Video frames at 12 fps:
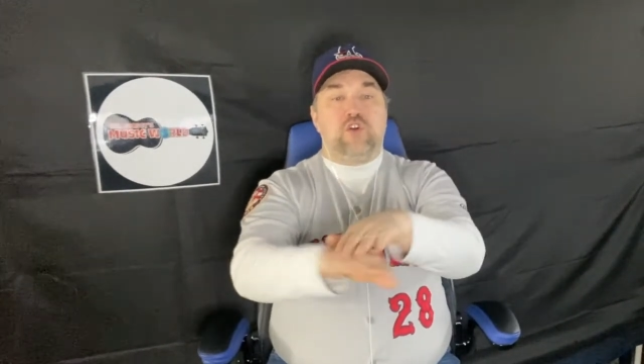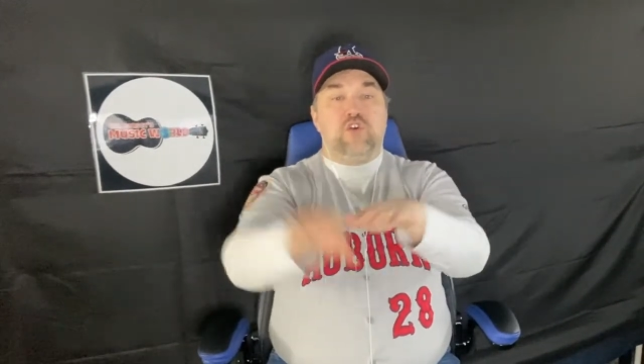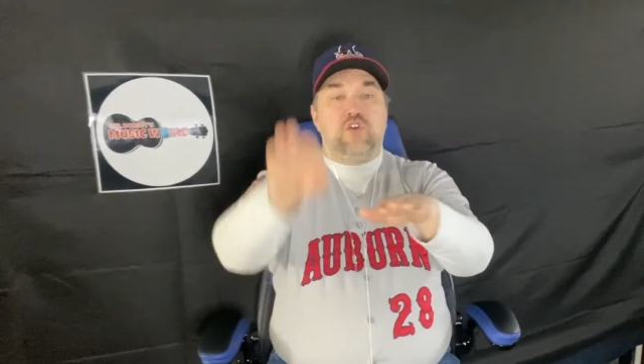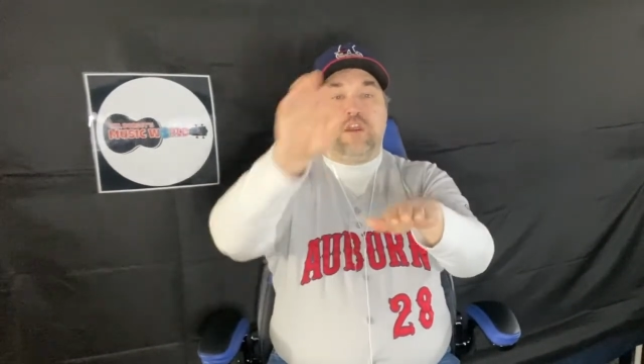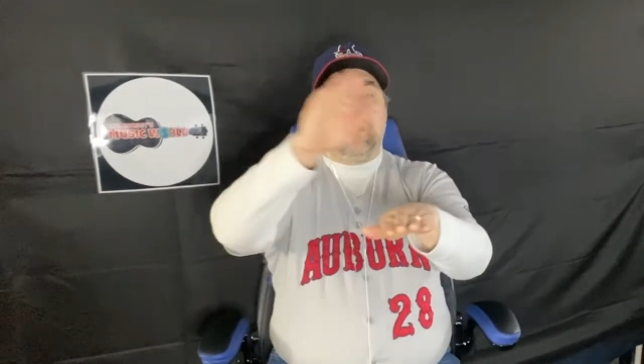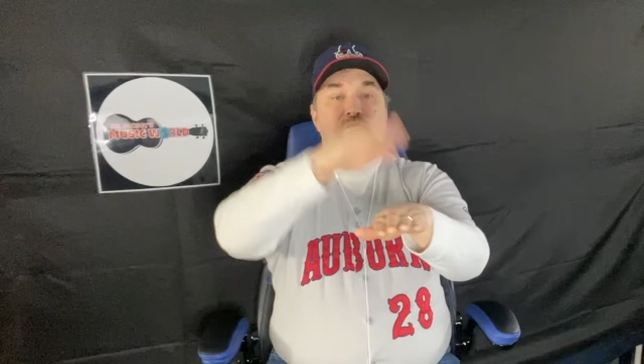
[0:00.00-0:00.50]

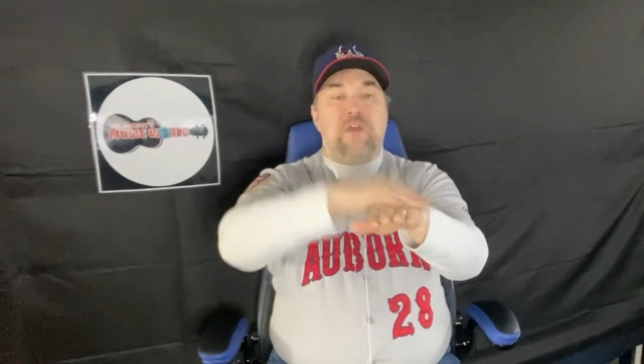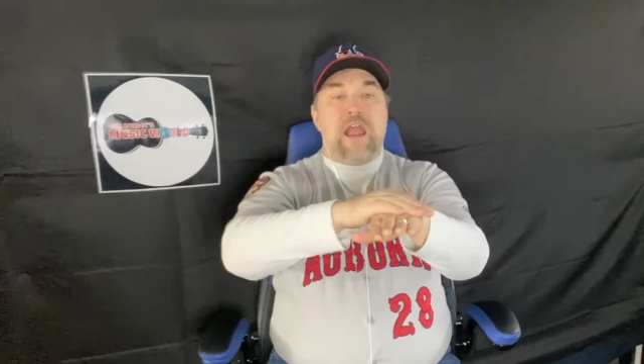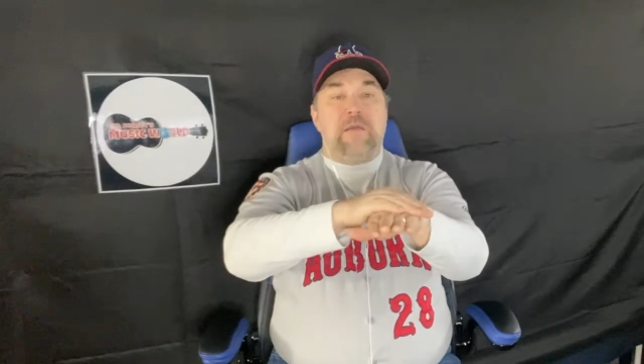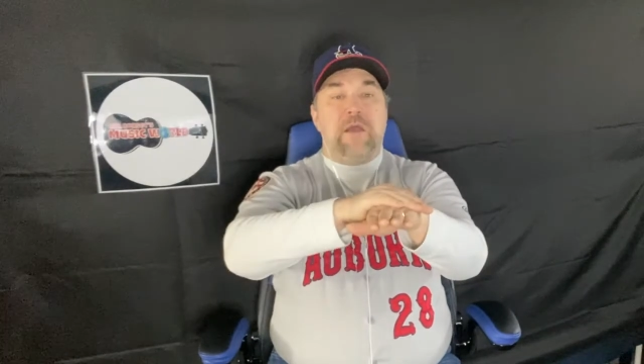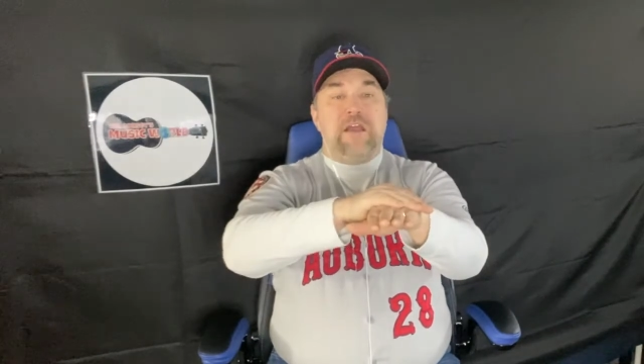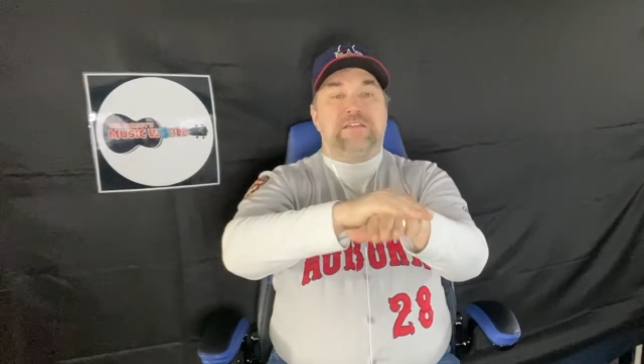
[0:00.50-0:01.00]
gooly,
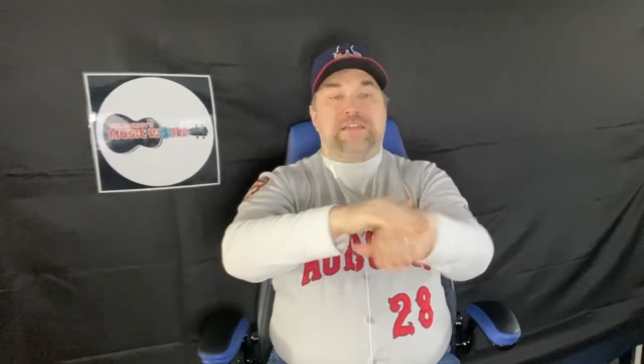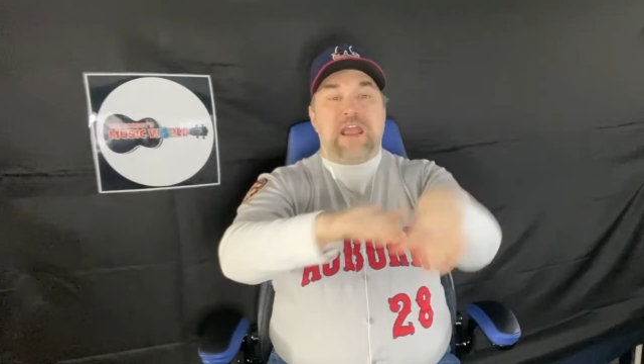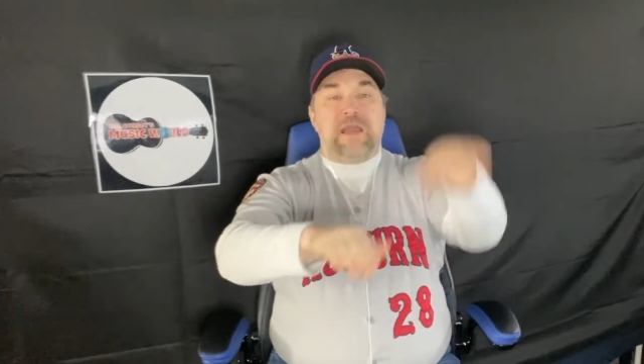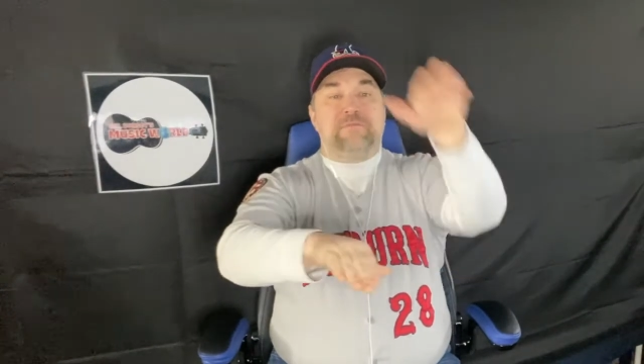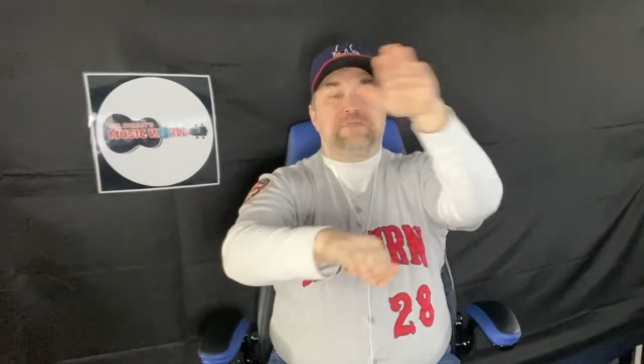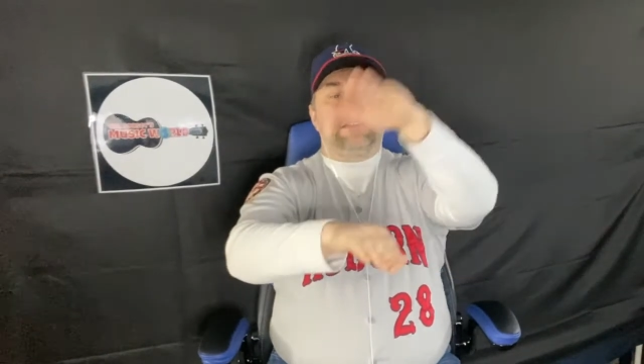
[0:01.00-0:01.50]
ram,
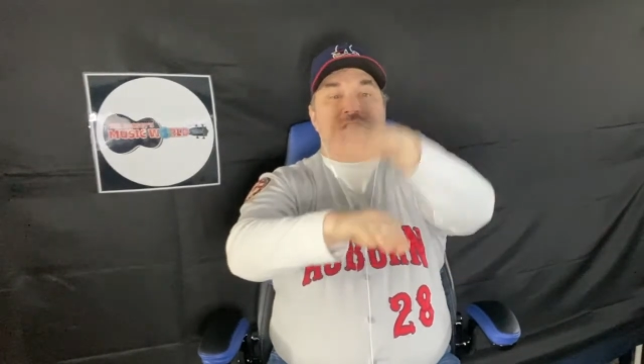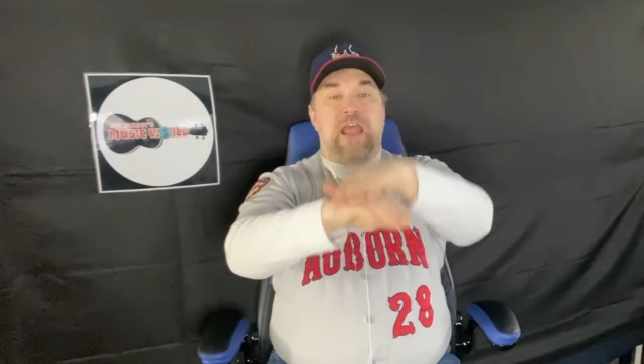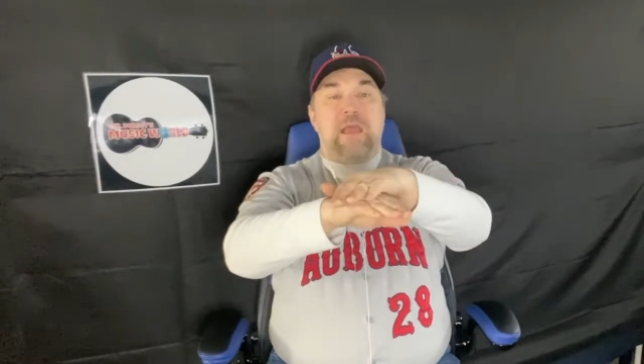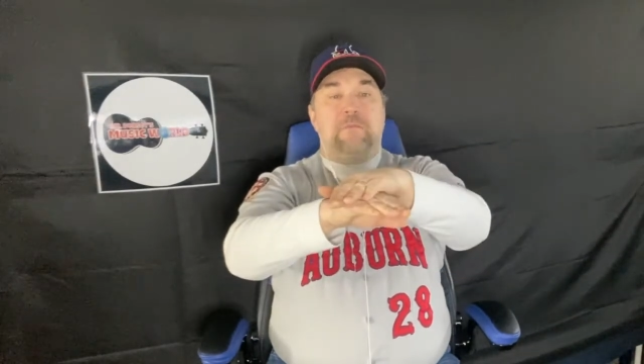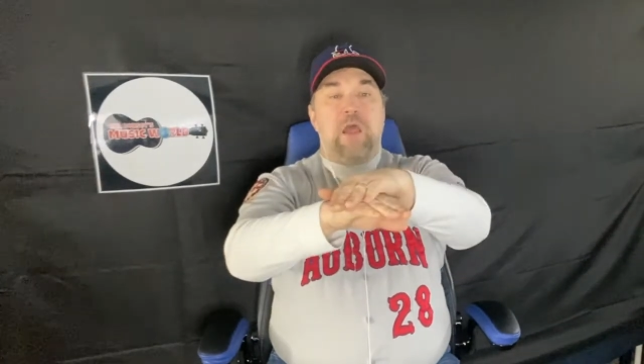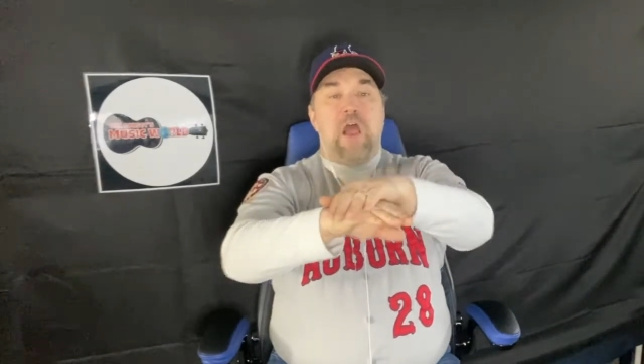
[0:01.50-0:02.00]
sam, sam.